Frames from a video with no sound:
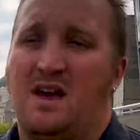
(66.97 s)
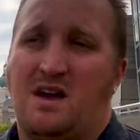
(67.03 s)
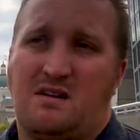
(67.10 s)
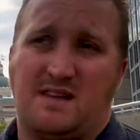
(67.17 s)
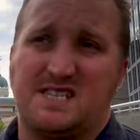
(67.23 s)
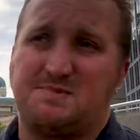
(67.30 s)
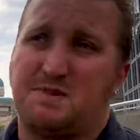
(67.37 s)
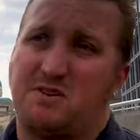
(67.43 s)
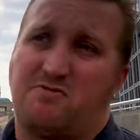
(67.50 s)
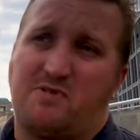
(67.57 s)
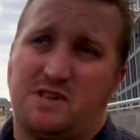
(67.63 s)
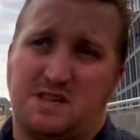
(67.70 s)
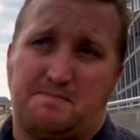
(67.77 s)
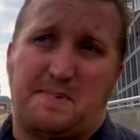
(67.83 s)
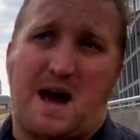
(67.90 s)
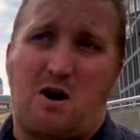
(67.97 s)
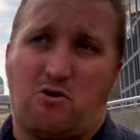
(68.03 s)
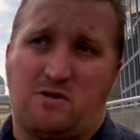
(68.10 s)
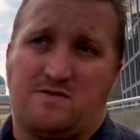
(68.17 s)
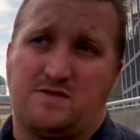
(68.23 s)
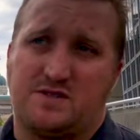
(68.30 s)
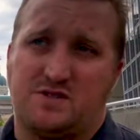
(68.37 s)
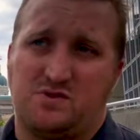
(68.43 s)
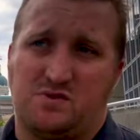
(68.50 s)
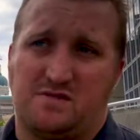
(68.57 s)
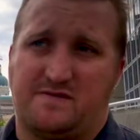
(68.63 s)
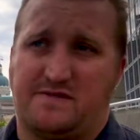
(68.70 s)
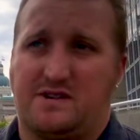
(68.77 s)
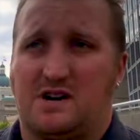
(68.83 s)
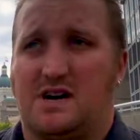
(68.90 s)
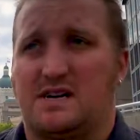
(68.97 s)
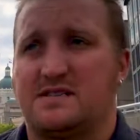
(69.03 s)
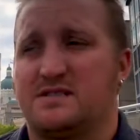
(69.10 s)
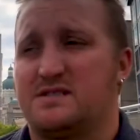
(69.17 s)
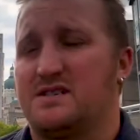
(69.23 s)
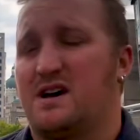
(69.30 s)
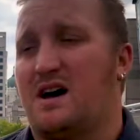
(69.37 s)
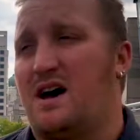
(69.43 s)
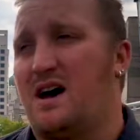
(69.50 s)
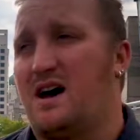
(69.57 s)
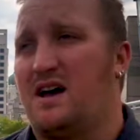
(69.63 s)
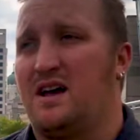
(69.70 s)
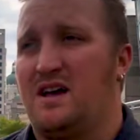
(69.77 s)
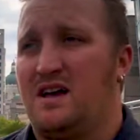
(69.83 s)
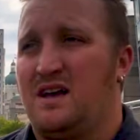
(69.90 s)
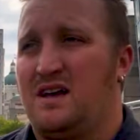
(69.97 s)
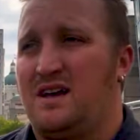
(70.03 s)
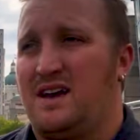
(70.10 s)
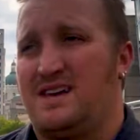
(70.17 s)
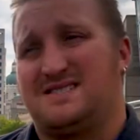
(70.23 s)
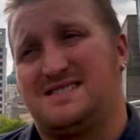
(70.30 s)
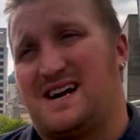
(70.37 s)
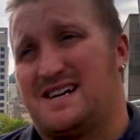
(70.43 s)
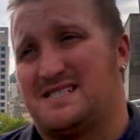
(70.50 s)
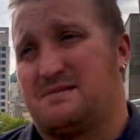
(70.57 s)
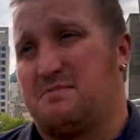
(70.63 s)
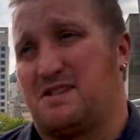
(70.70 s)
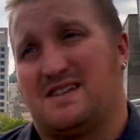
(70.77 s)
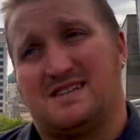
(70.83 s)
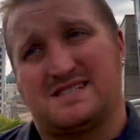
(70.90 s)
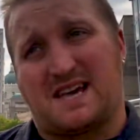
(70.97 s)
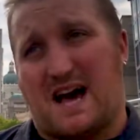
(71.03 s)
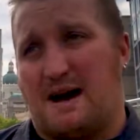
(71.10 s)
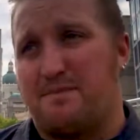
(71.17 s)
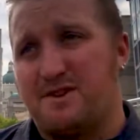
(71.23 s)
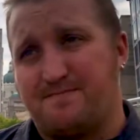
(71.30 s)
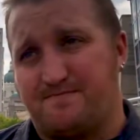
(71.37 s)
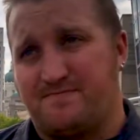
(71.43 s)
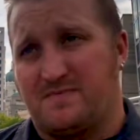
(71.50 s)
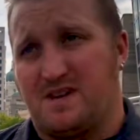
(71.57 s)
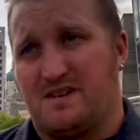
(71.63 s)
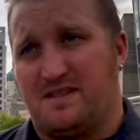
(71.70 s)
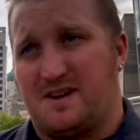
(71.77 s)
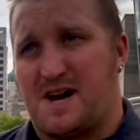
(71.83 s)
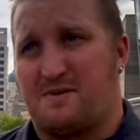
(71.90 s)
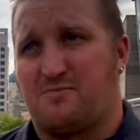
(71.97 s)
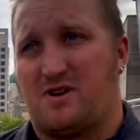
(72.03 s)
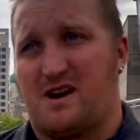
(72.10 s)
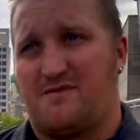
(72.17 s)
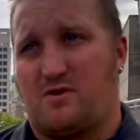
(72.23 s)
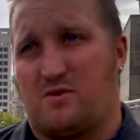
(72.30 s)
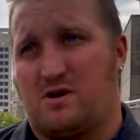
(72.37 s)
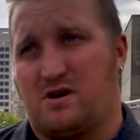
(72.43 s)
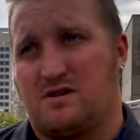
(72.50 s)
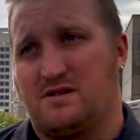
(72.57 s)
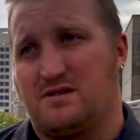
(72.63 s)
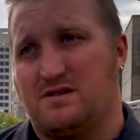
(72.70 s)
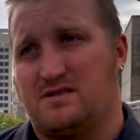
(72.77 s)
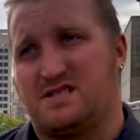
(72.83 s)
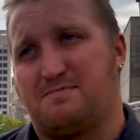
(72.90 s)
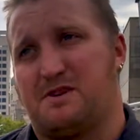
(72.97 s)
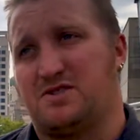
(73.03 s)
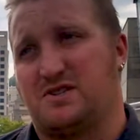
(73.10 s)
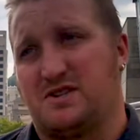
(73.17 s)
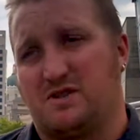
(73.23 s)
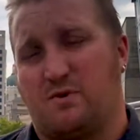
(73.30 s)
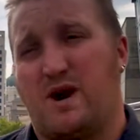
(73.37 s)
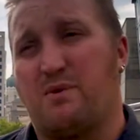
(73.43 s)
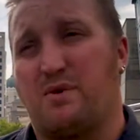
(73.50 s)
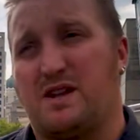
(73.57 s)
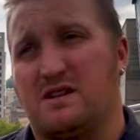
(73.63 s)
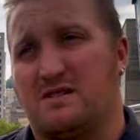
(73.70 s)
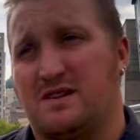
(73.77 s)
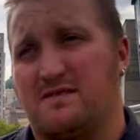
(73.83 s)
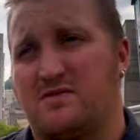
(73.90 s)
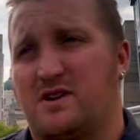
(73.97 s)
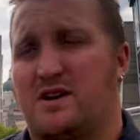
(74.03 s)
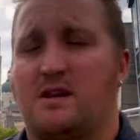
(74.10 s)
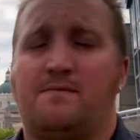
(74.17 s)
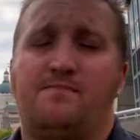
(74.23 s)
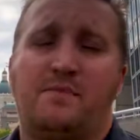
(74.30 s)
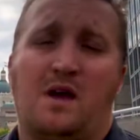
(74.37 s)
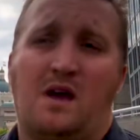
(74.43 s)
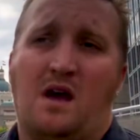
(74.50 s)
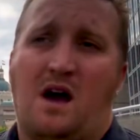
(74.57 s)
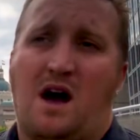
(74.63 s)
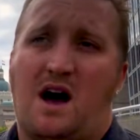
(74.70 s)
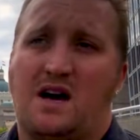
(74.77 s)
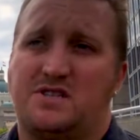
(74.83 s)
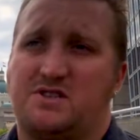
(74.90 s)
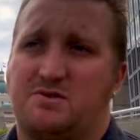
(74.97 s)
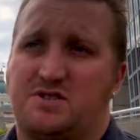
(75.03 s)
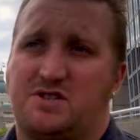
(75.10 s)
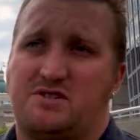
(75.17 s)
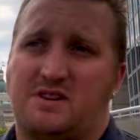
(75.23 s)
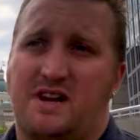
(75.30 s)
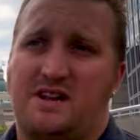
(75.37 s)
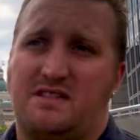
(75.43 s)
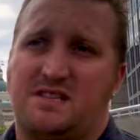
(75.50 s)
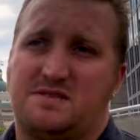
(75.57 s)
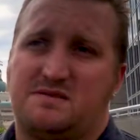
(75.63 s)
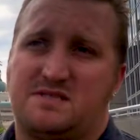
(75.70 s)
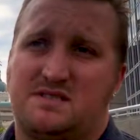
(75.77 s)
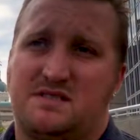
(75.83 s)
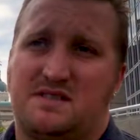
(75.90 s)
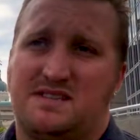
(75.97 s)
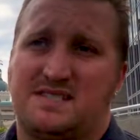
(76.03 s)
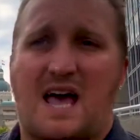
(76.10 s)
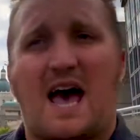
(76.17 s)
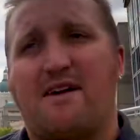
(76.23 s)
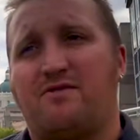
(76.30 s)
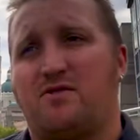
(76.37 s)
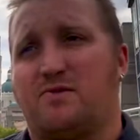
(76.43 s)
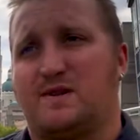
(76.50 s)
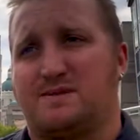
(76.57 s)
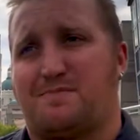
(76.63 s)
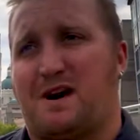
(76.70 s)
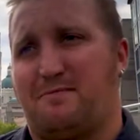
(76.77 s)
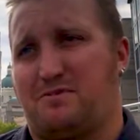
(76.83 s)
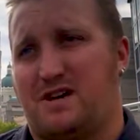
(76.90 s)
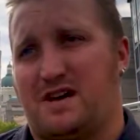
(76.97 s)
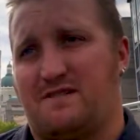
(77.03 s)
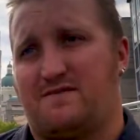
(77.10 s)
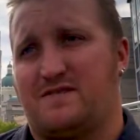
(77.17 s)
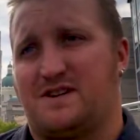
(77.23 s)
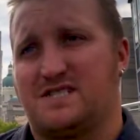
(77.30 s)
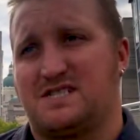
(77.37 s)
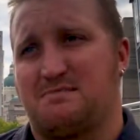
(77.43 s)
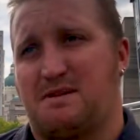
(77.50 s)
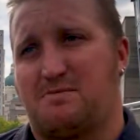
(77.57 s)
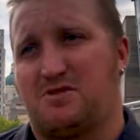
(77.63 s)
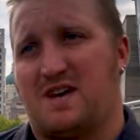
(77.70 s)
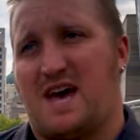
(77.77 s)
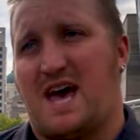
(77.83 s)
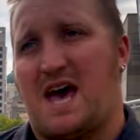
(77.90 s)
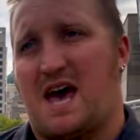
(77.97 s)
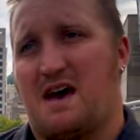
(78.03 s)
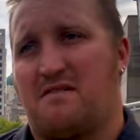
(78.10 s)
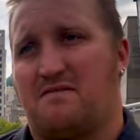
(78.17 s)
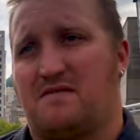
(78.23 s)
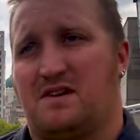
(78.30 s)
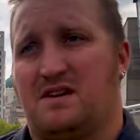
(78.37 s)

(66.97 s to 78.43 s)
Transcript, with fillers: That's been a really powerful tool for us. Uh, It's not something that is common in the nonprofit world, especially the way we deliver it. Uh, so it's created this, this avenue and this pipeline for us to be able to have